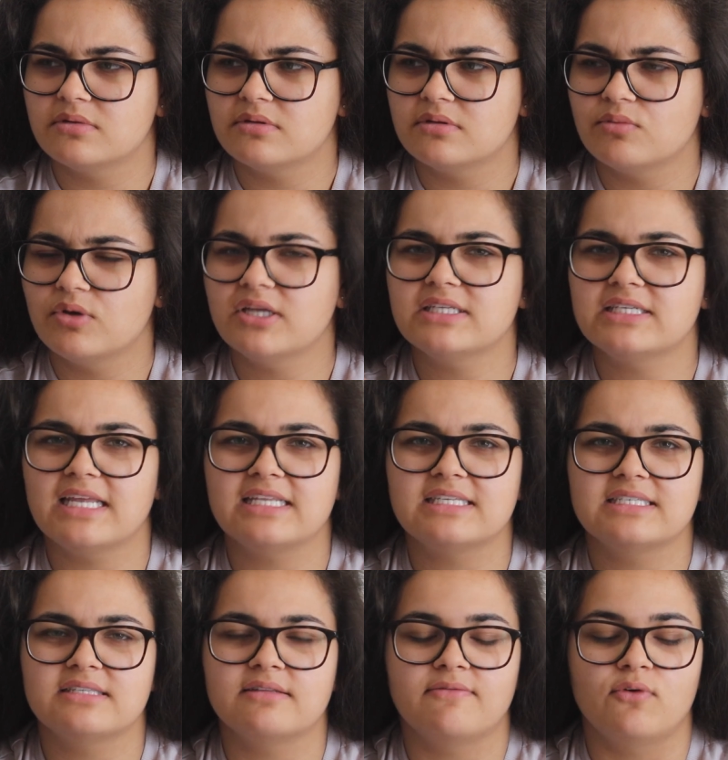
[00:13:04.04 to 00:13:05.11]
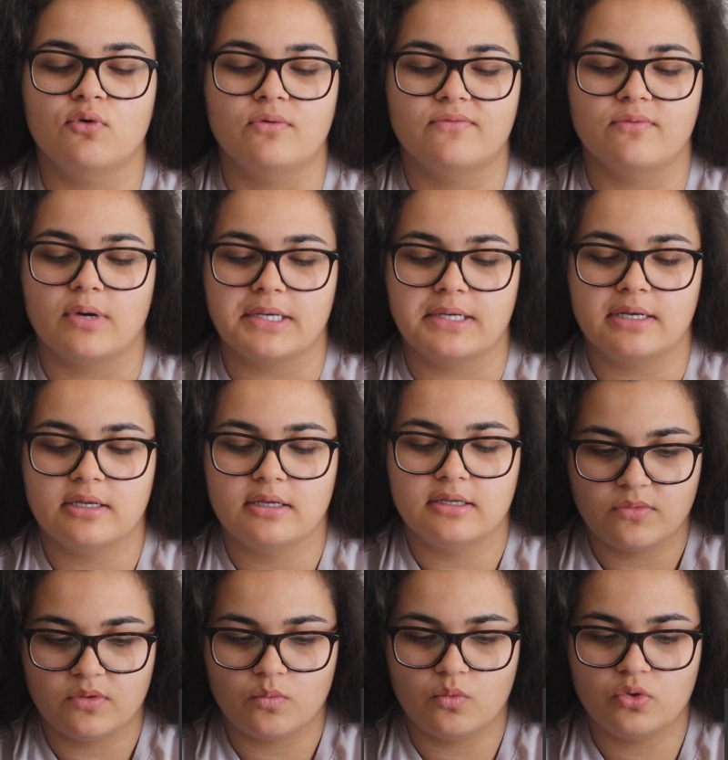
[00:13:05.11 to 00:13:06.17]
We're going to say this is the fourth one.
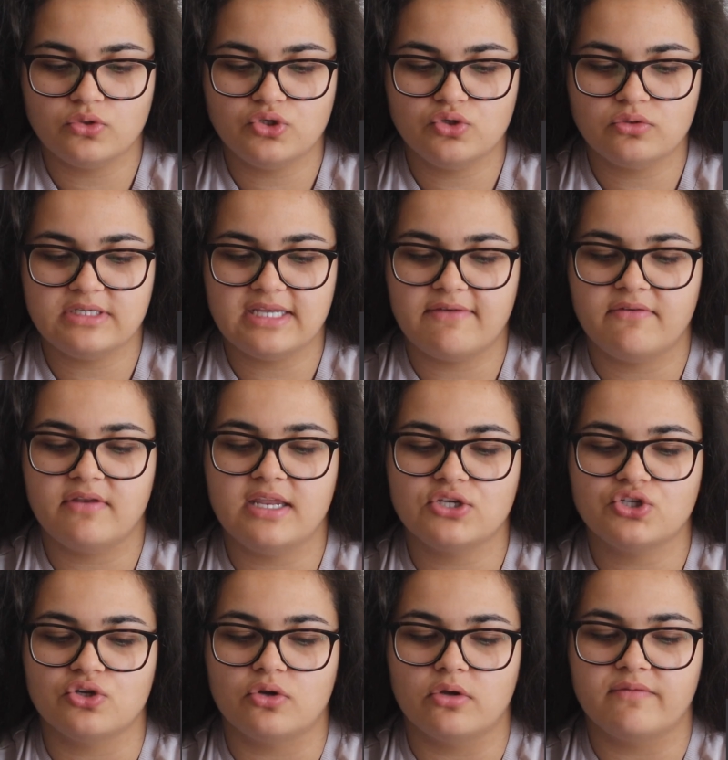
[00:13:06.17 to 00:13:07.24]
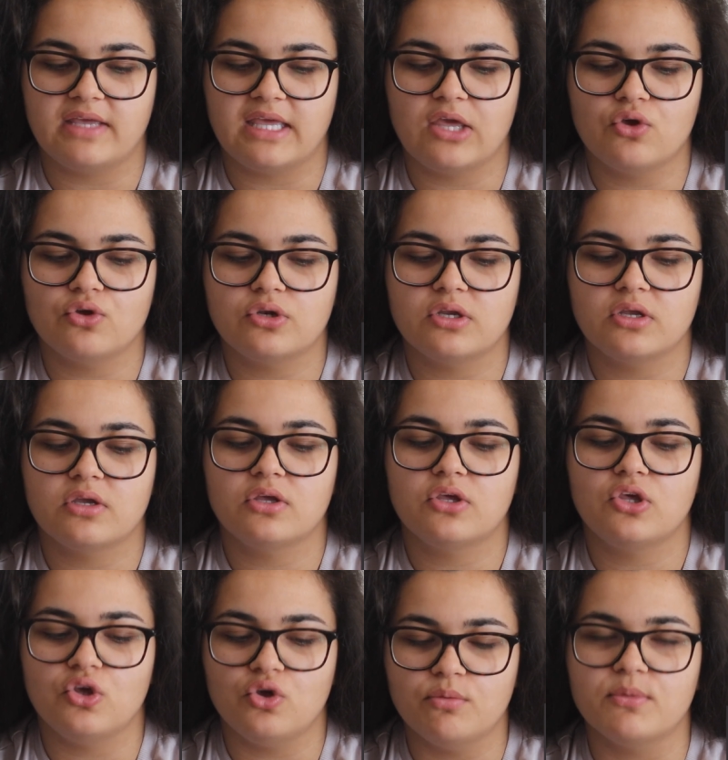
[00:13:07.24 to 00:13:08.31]
What's your definition of a good
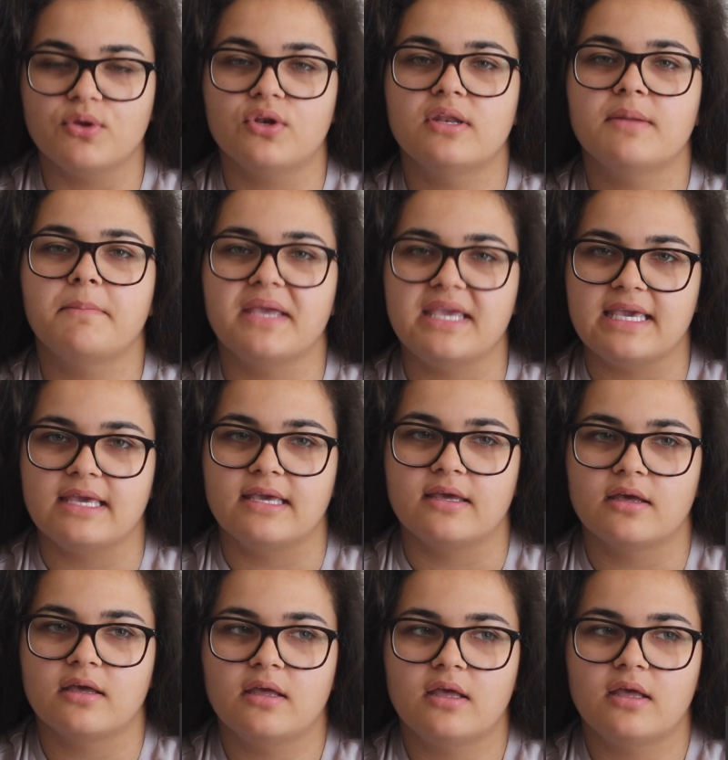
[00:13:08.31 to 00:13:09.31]
human being?